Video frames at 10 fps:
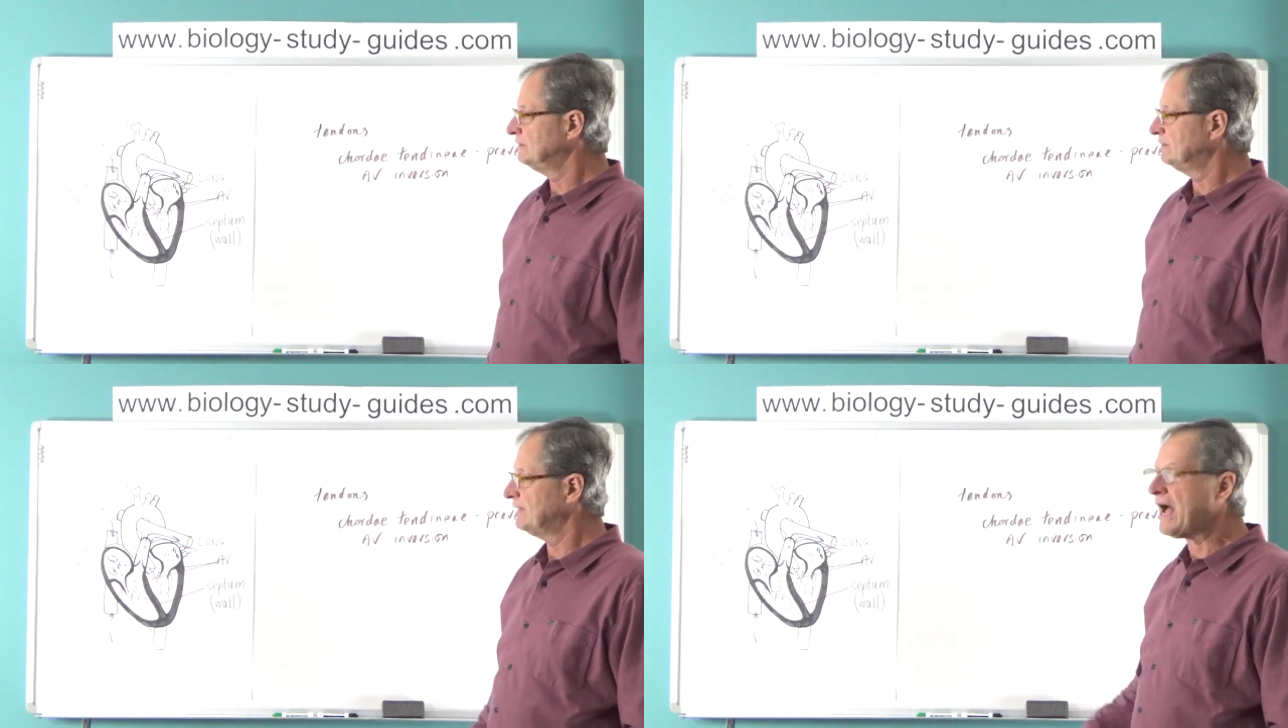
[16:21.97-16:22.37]

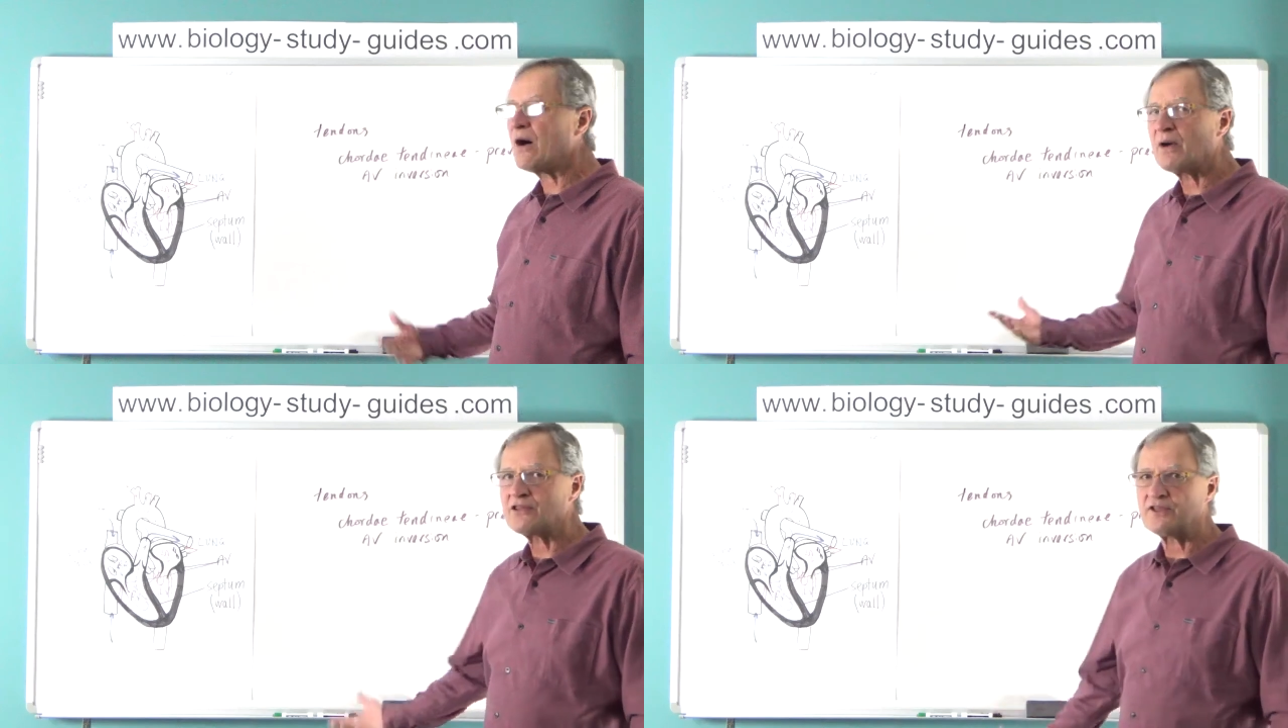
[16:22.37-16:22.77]

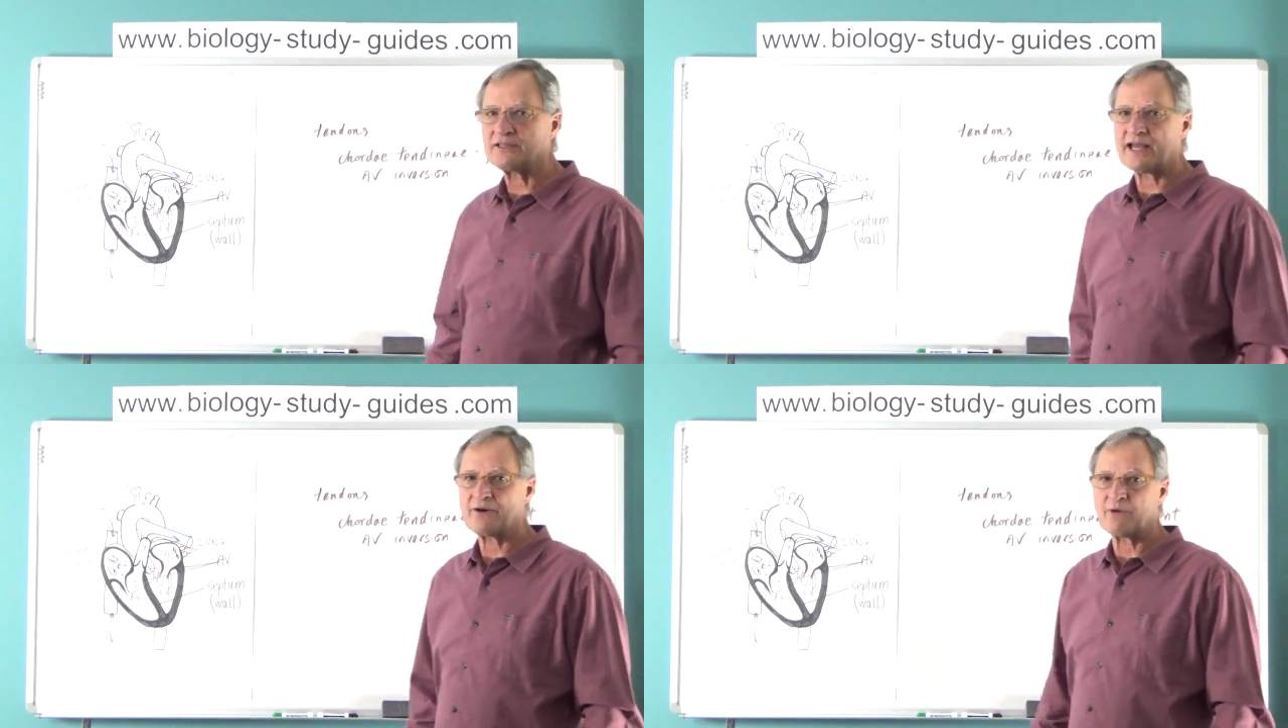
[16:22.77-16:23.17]
Now I
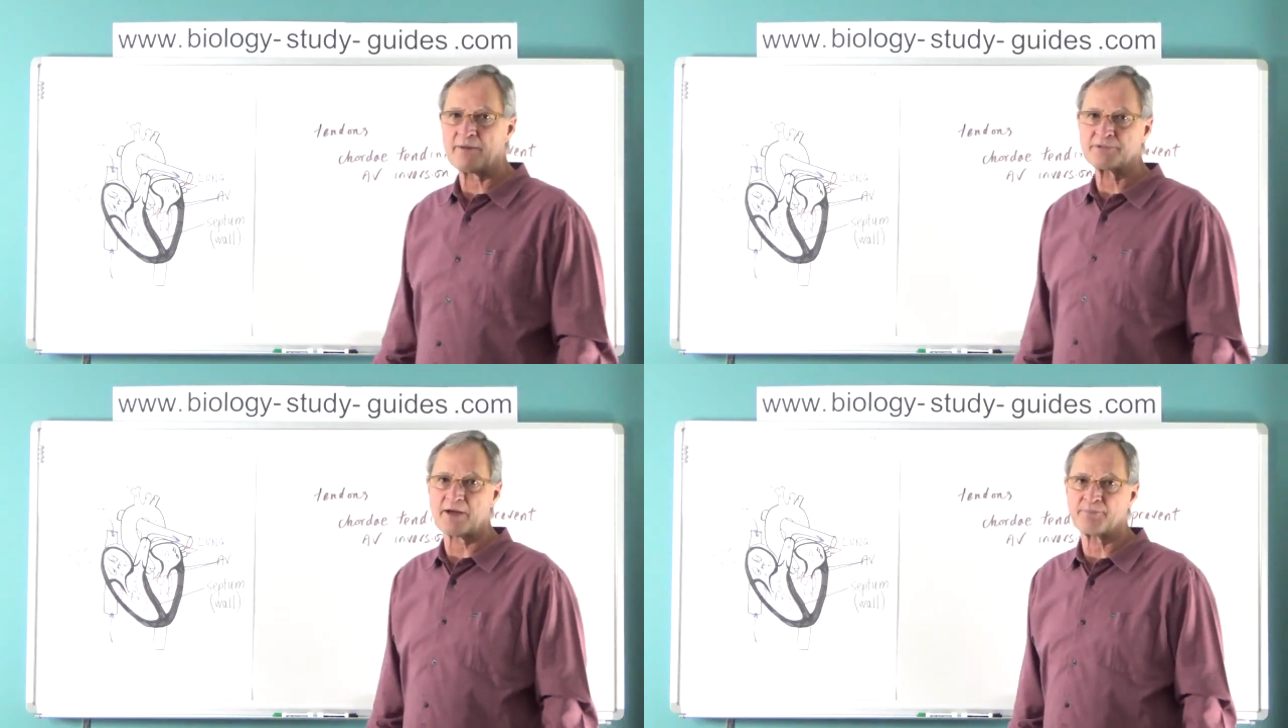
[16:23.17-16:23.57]
think that
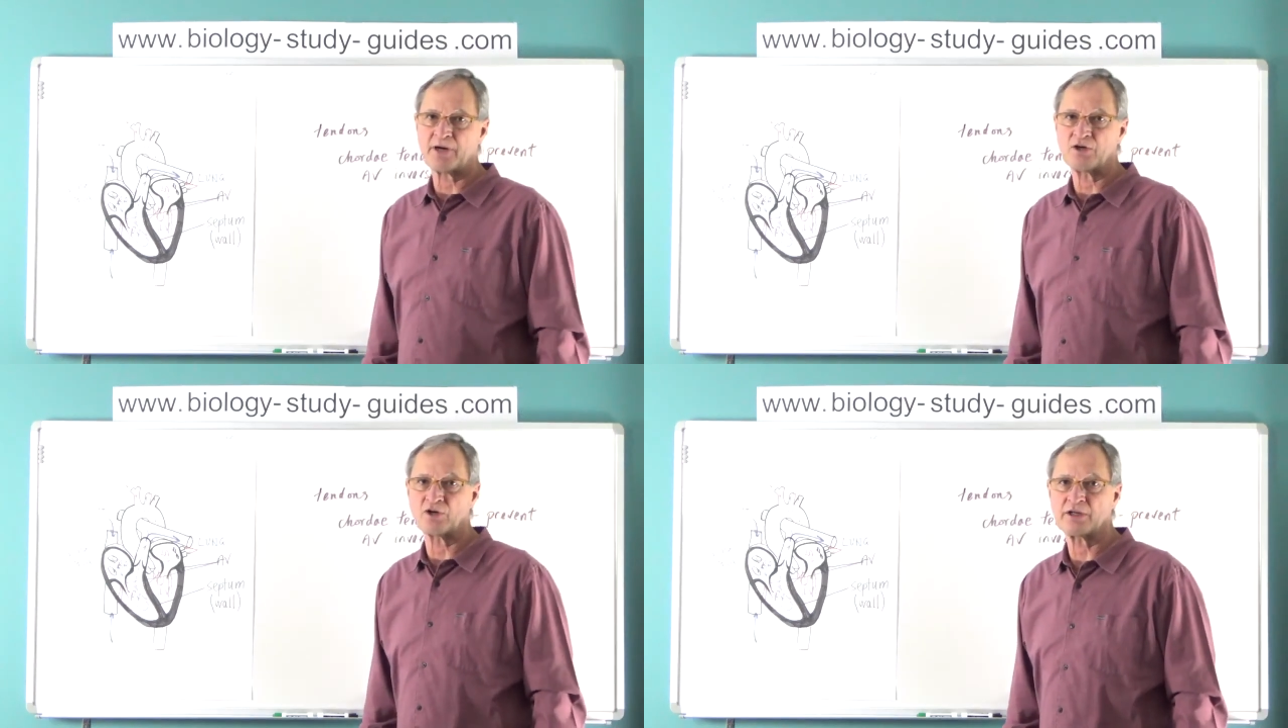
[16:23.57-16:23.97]
wraps up
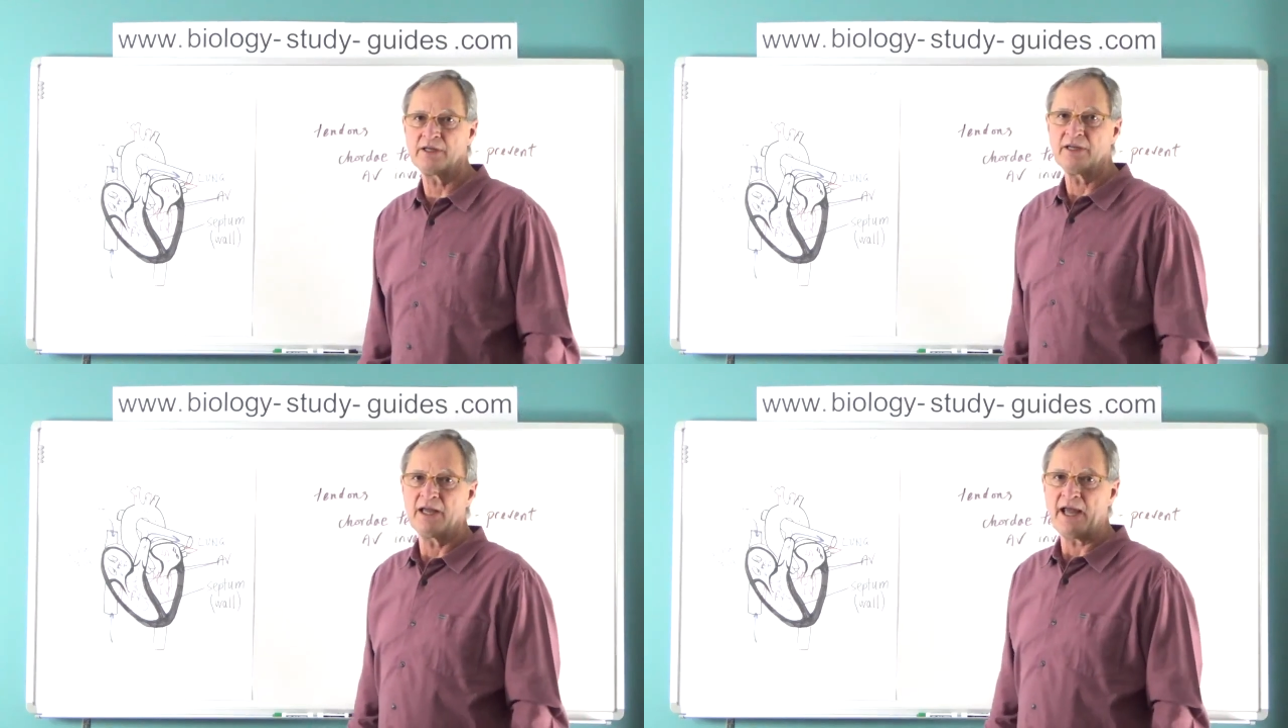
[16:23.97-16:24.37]
our look
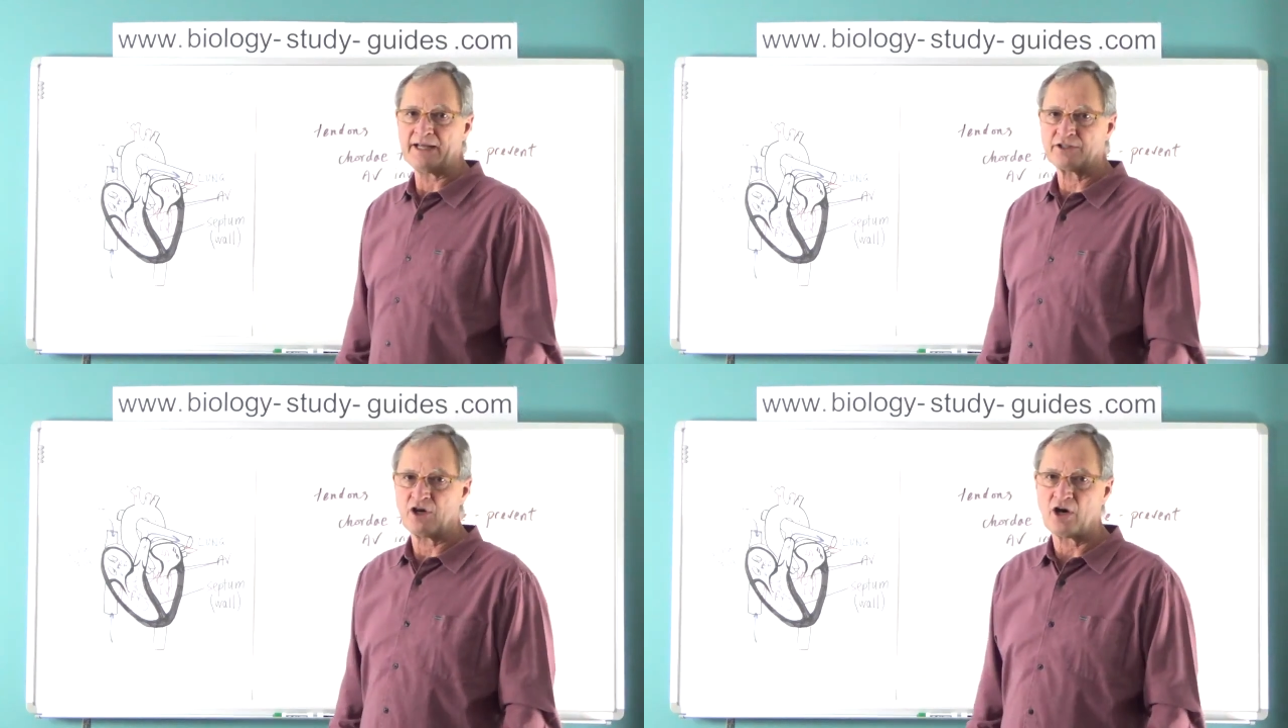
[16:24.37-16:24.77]

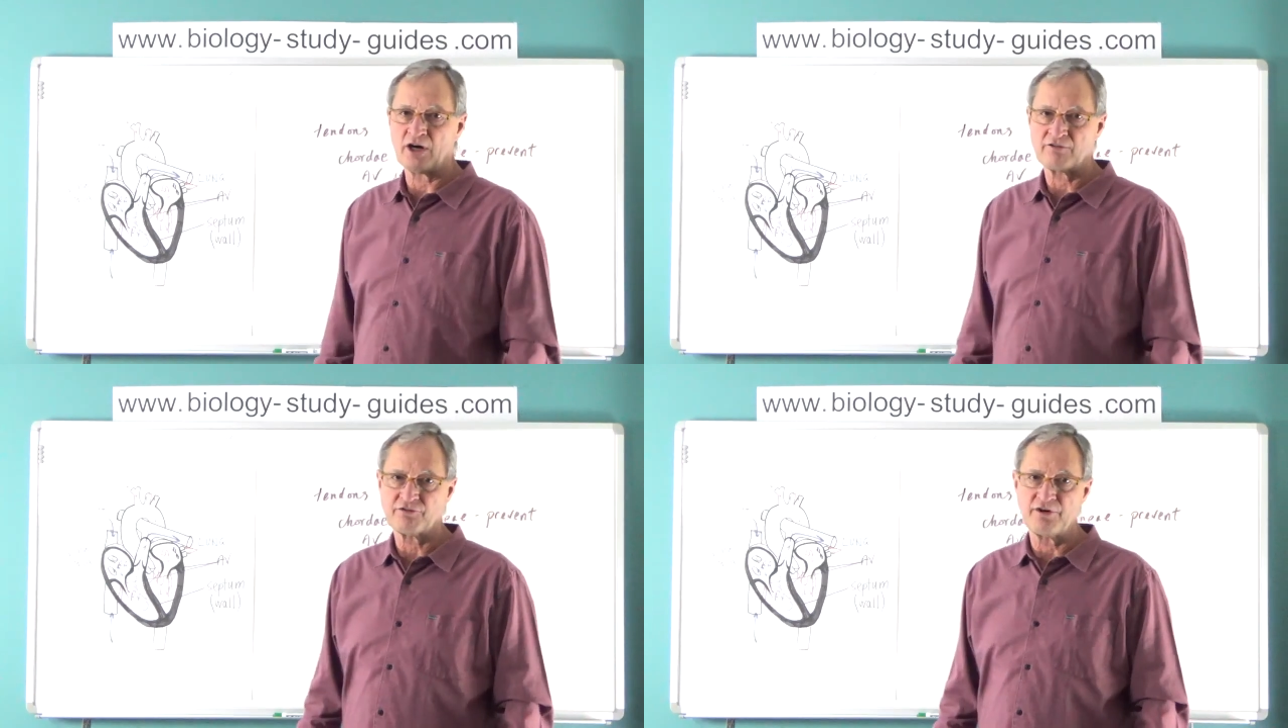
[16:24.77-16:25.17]
at the
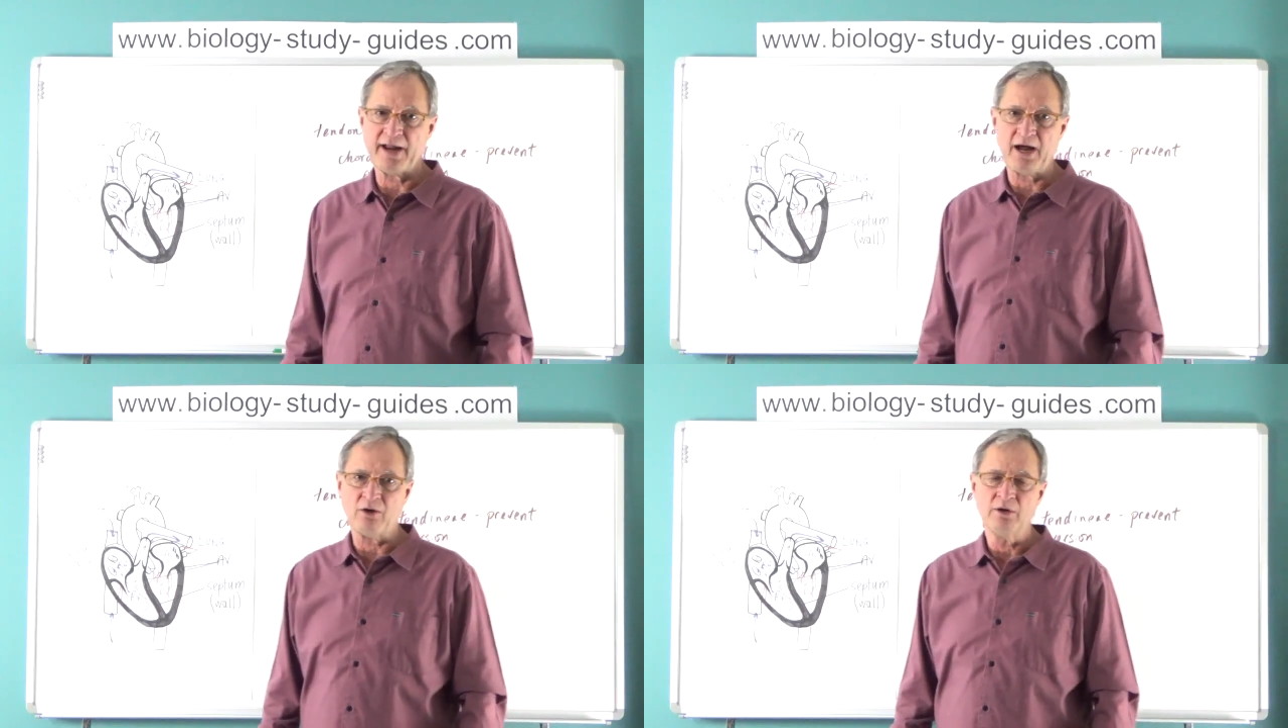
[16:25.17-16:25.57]
heart for
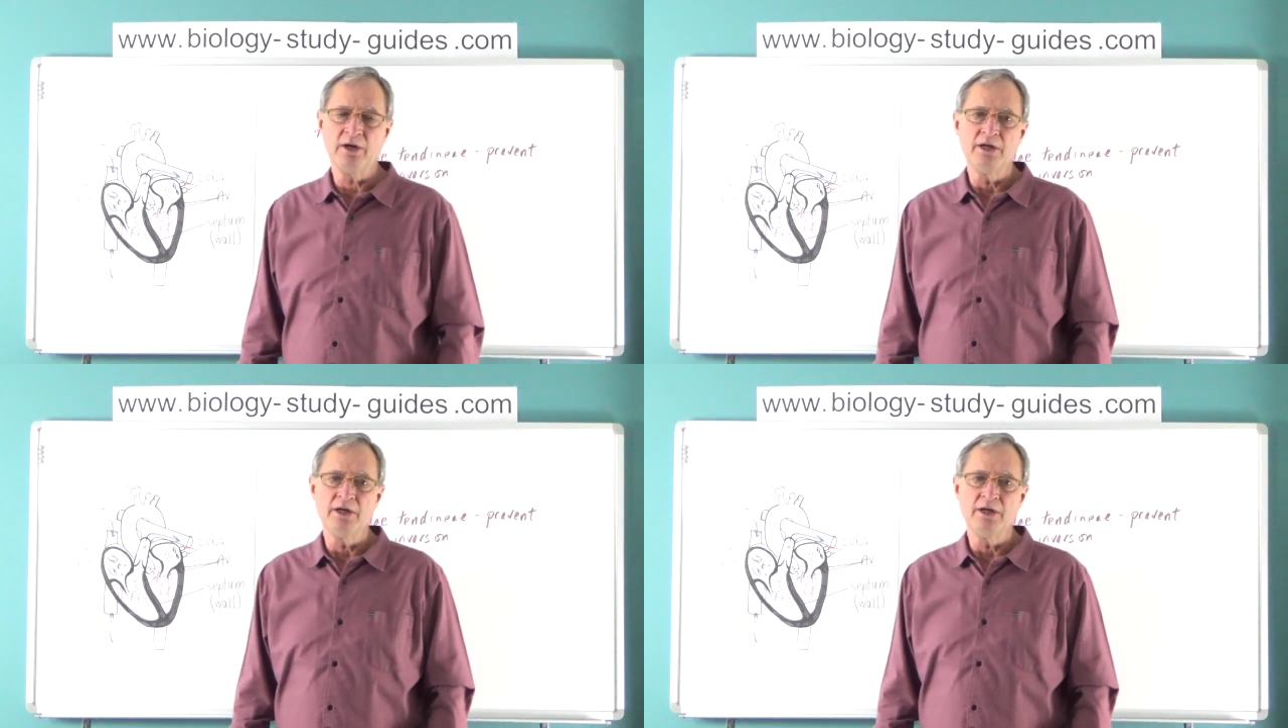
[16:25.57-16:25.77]
now.